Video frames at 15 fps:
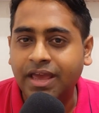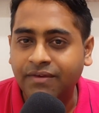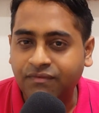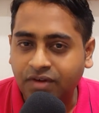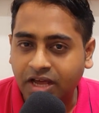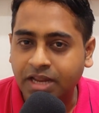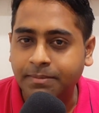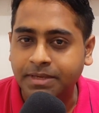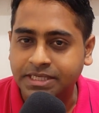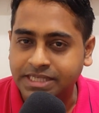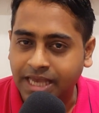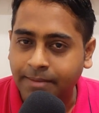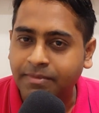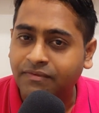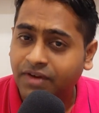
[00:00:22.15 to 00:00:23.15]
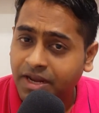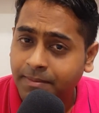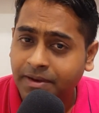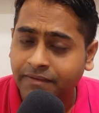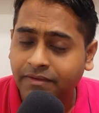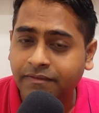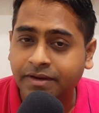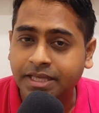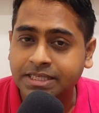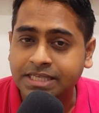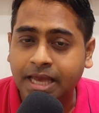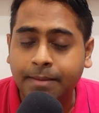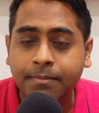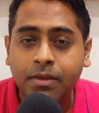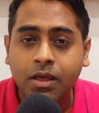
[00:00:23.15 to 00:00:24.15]
FRM exam, FRM Level 1
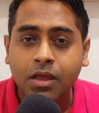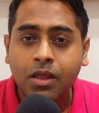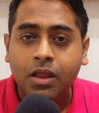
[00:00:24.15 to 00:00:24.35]
exam.